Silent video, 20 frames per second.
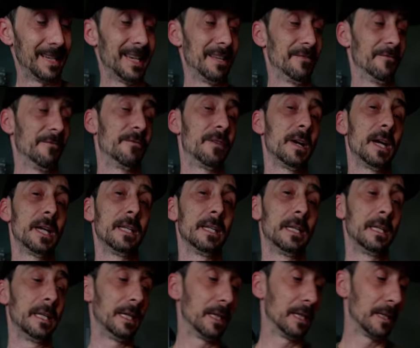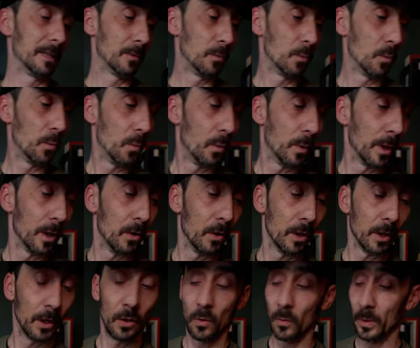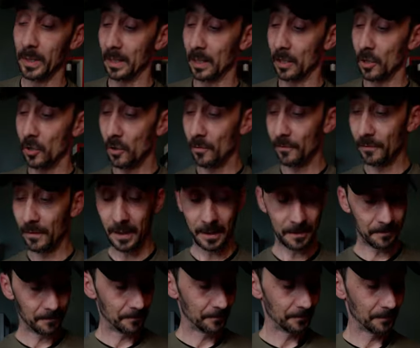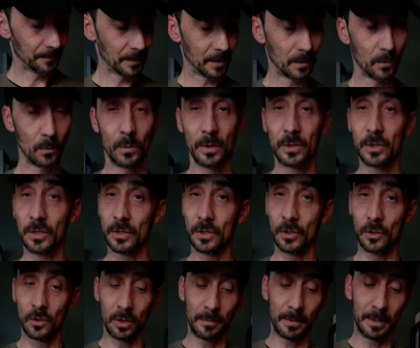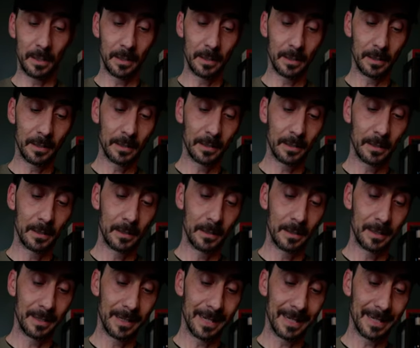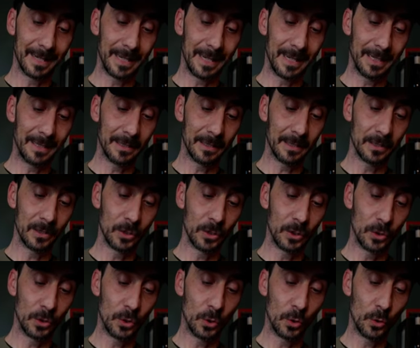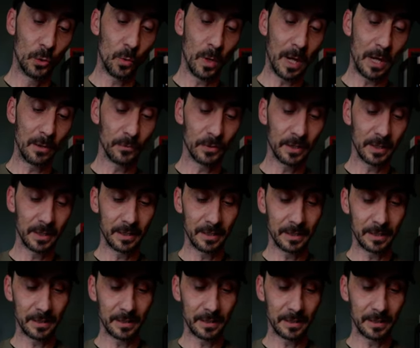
And finally, we're gonna go with the coffee, which is gonna be, again, two ounces.